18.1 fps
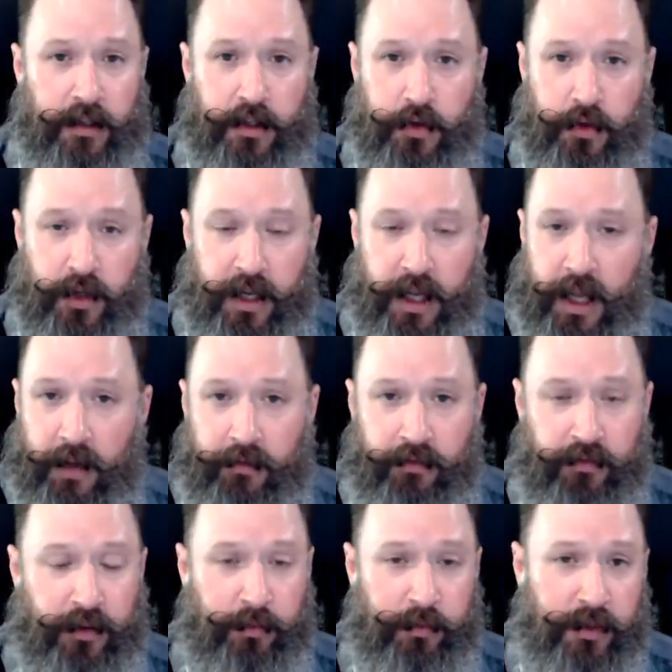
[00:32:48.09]
You could
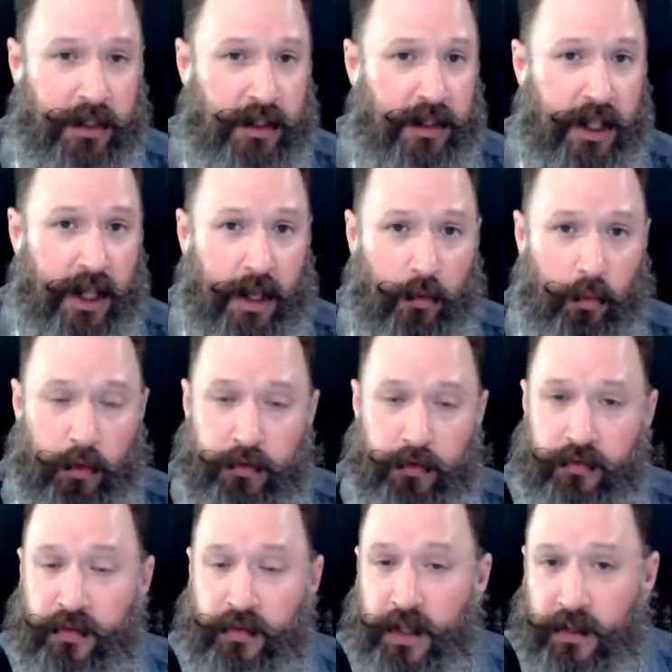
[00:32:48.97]
have something that would
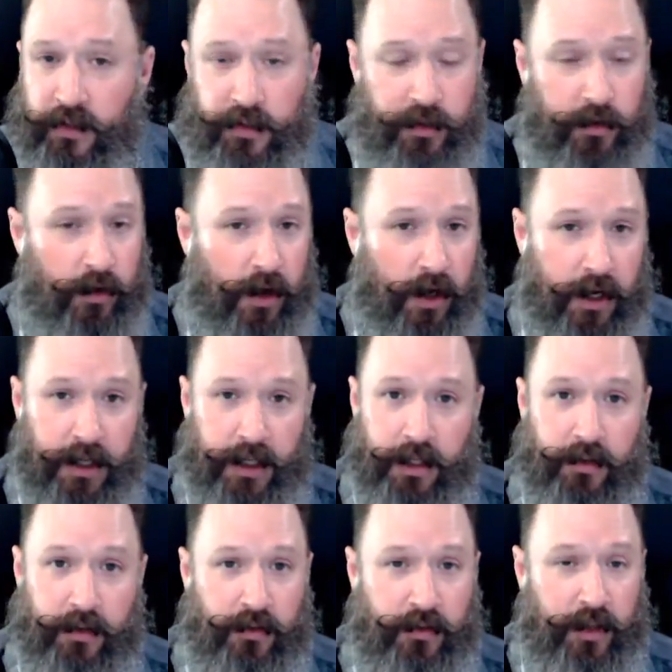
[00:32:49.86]
fit to your
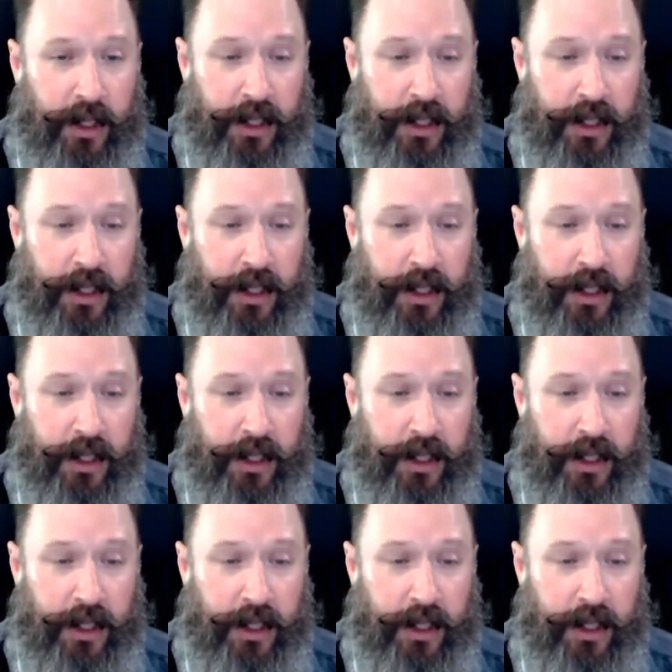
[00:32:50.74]
audience.